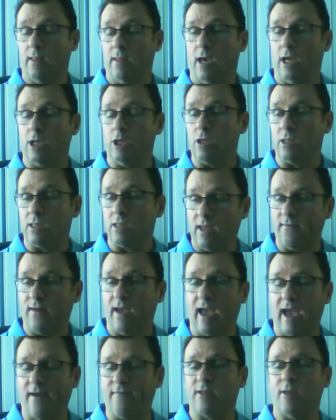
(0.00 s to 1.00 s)
and you'd never
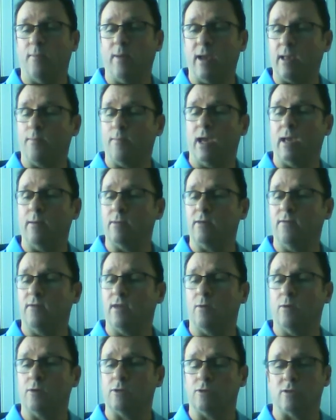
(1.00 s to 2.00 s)
have to make payments if you
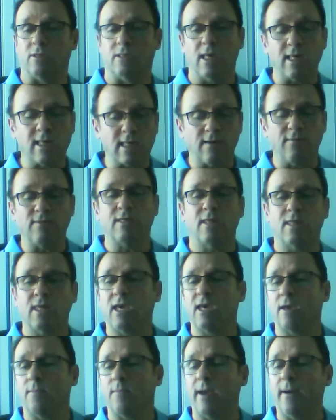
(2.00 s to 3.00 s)
don't want to. So that's something to
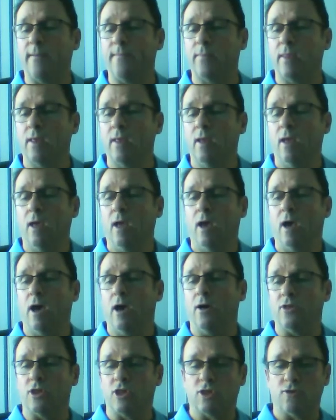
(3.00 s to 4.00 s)
think about.
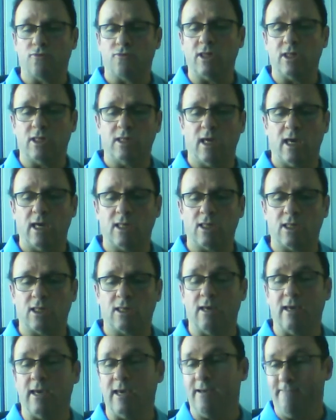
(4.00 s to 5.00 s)
The stress
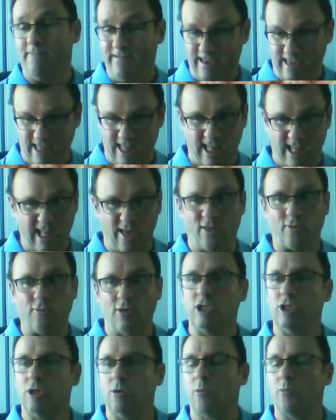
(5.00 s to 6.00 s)
test is another
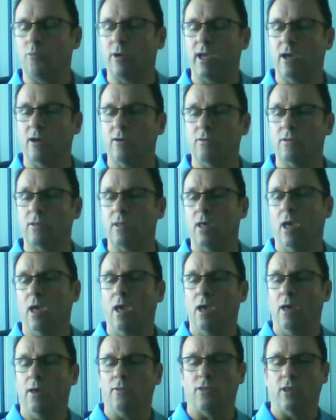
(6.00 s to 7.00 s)
issue with RIOs.
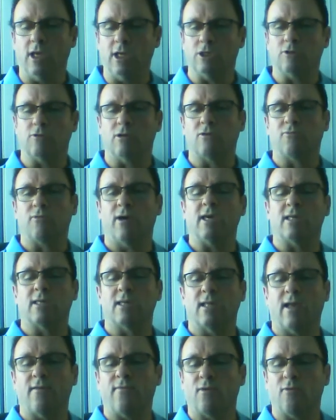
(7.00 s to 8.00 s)
The interest rates
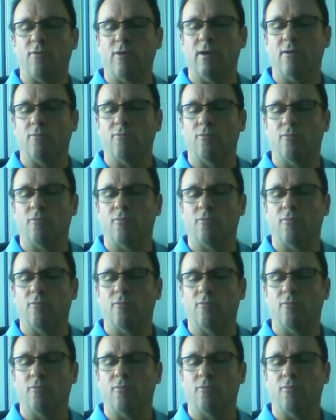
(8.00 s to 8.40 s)
are another